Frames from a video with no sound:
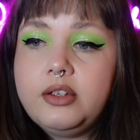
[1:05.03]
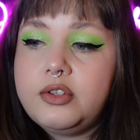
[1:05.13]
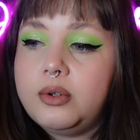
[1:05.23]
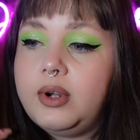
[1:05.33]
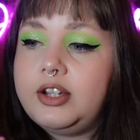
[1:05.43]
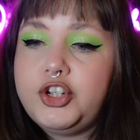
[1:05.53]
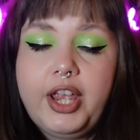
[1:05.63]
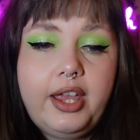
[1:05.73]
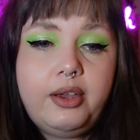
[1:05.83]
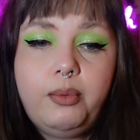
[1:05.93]
So I
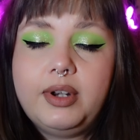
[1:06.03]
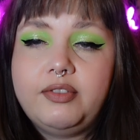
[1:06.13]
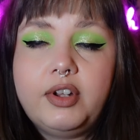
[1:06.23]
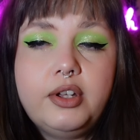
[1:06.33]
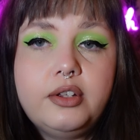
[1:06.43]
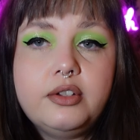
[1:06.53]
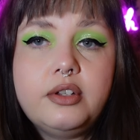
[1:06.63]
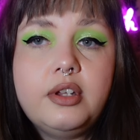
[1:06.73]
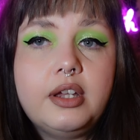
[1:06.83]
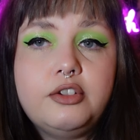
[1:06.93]
share what I've learned,
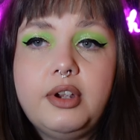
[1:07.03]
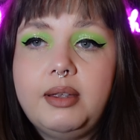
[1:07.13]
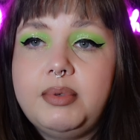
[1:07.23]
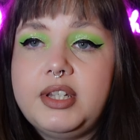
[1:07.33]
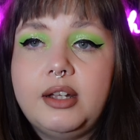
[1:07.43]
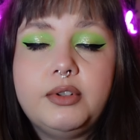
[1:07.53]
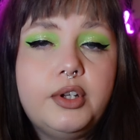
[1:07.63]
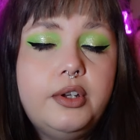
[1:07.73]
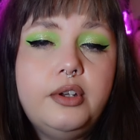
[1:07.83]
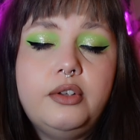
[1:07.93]
I try and be down
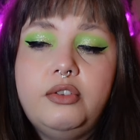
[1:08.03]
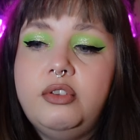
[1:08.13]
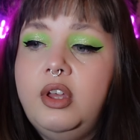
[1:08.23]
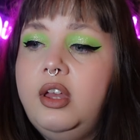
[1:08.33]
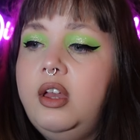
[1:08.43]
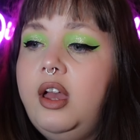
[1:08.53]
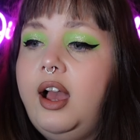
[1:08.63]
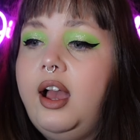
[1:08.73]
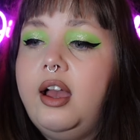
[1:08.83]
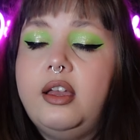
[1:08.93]
to earth.
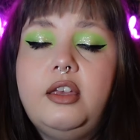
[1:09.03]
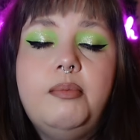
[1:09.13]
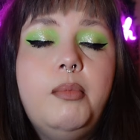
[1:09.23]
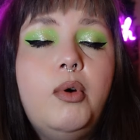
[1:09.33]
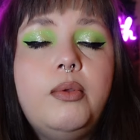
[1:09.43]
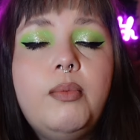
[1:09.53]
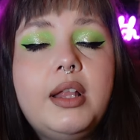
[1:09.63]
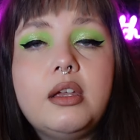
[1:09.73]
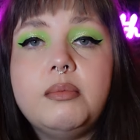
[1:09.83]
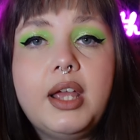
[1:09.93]
Uh, you're more than
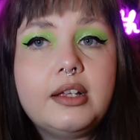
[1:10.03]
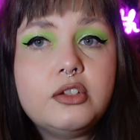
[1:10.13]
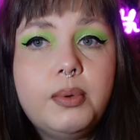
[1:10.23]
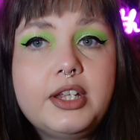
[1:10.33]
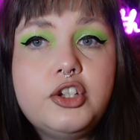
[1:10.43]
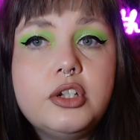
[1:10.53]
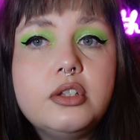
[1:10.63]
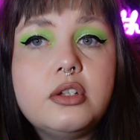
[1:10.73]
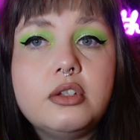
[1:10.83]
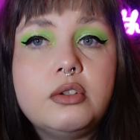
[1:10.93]
welcome to ask
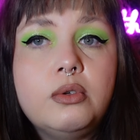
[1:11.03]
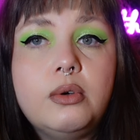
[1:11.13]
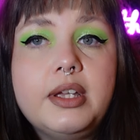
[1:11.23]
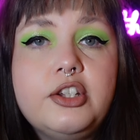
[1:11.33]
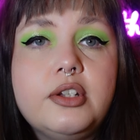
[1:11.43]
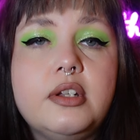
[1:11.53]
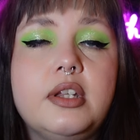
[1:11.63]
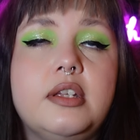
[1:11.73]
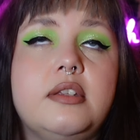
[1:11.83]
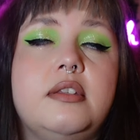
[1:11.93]
questions because no question
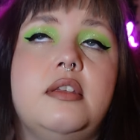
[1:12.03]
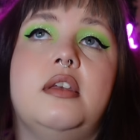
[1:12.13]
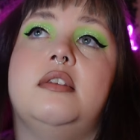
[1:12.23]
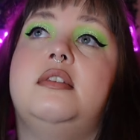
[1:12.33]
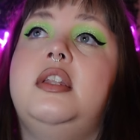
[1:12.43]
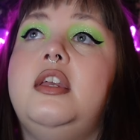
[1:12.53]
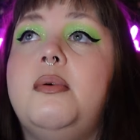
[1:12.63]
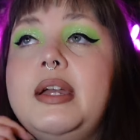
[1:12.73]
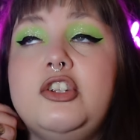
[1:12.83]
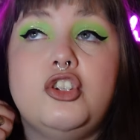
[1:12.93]
is a silly
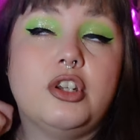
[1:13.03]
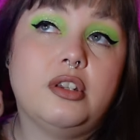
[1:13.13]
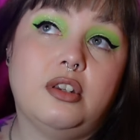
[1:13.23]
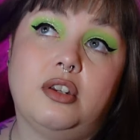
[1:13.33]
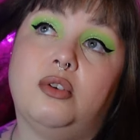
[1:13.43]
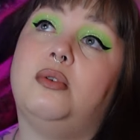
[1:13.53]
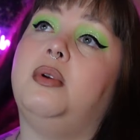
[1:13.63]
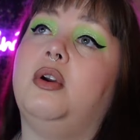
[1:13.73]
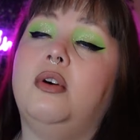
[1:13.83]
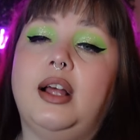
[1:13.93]
question. You know,
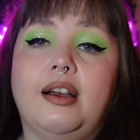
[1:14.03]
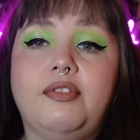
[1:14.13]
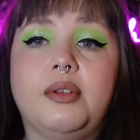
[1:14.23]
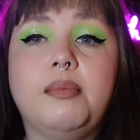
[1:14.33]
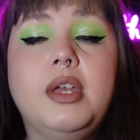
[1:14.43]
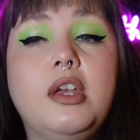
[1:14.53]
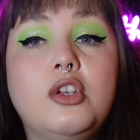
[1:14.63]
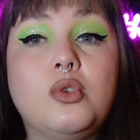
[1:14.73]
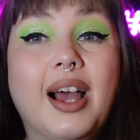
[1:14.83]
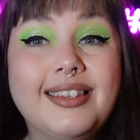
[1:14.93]
we all have them.
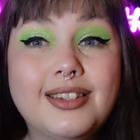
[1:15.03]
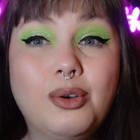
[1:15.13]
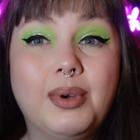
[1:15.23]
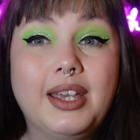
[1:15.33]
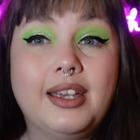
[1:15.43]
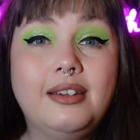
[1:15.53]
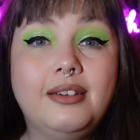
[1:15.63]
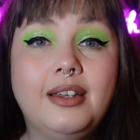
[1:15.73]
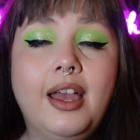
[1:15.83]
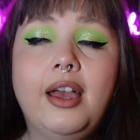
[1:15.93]
So ask away.
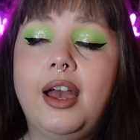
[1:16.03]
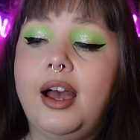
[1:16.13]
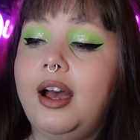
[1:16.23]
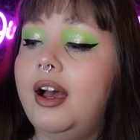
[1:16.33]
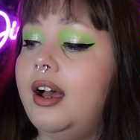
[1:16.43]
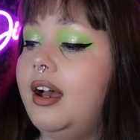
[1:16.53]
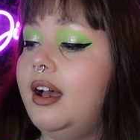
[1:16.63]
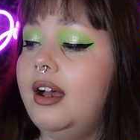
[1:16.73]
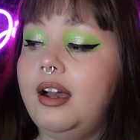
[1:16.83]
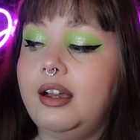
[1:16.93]
Uh,
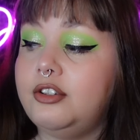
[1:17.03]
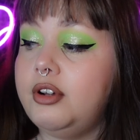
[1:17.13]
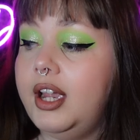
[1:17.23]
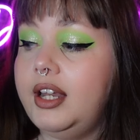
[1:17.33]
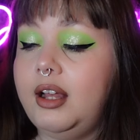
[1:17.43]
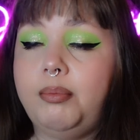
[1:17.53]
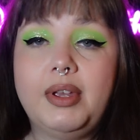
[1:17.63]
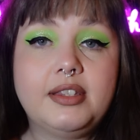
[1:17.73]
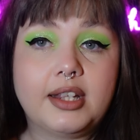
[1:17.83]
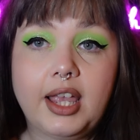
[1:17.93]
I try and help
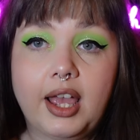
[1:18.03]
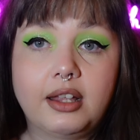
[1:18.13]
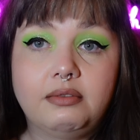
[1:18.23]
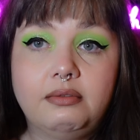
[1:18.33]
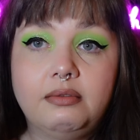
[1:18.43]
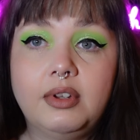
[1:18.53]
best I can.